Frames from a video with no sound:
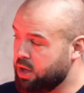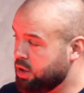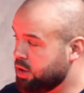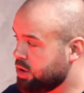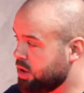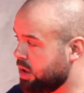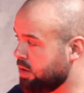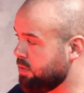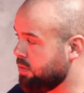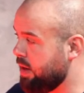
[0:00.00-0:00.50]

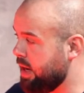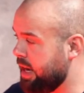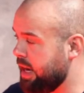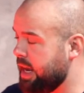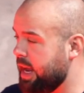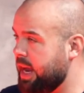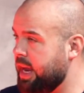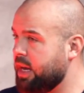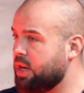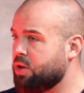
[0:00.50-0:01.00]
So
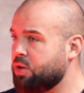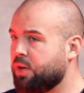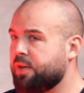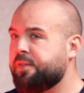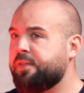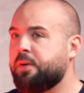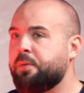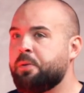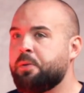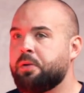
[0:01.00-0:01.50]
it, it does
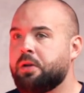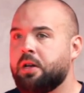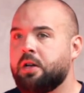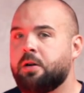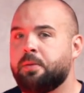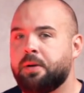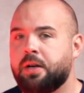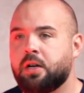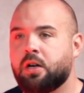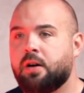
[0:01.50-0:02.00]
fill me with a
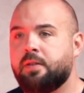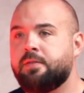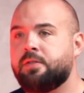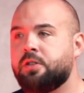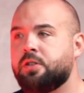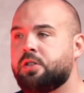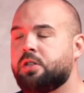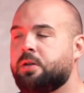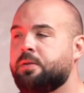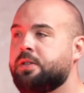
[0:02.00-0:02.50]
little bit of
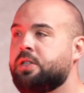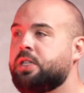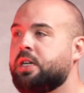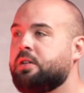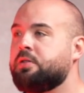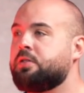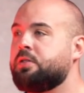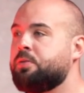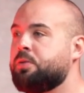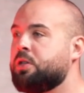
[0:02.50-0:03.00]
confidence knowing
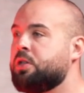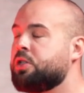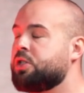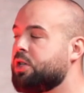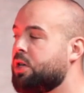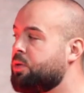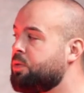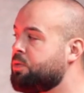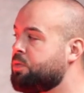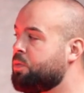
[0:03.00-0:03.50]
Chelsea were
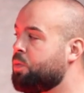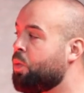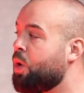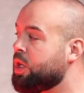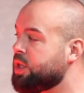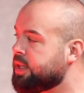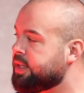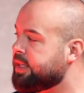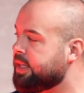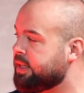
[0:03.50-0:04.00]
so
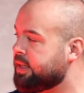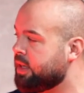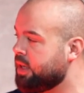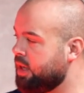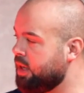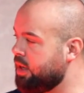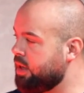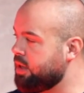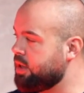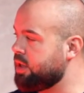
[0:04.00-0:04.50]
wanted
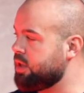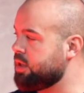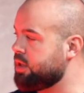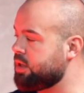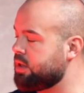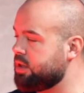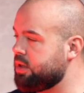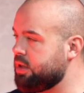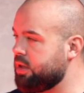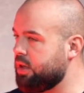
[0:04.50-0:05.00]
because